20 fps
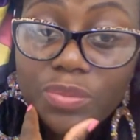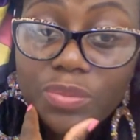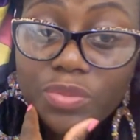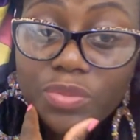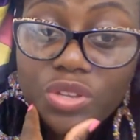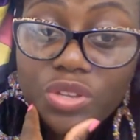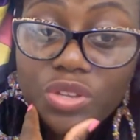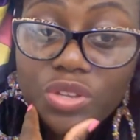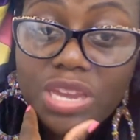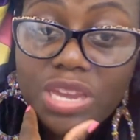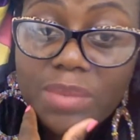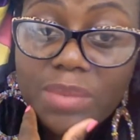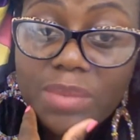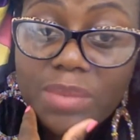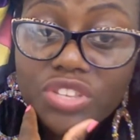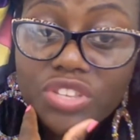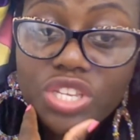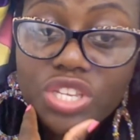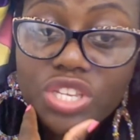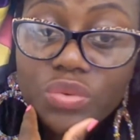computer games
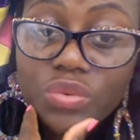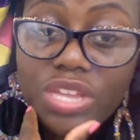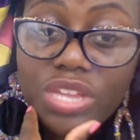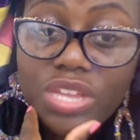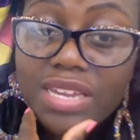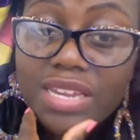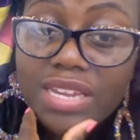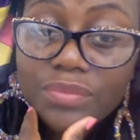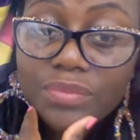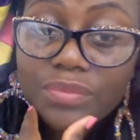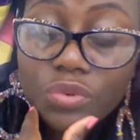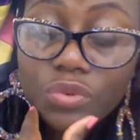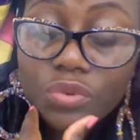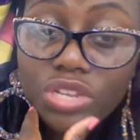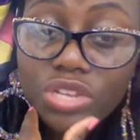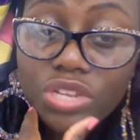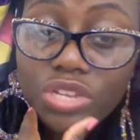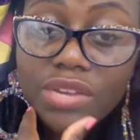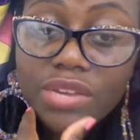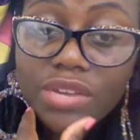every single day, all
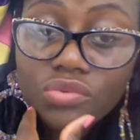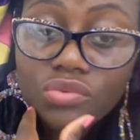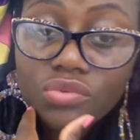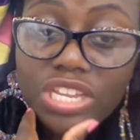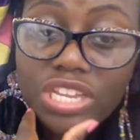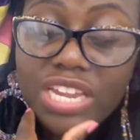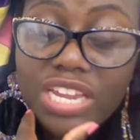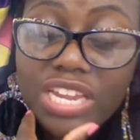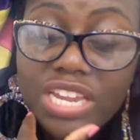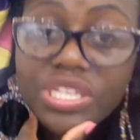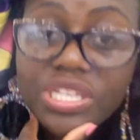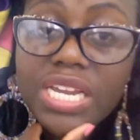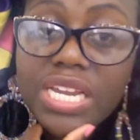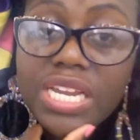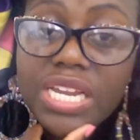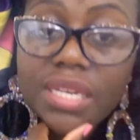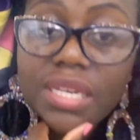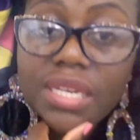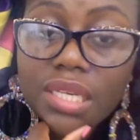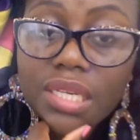day, every day.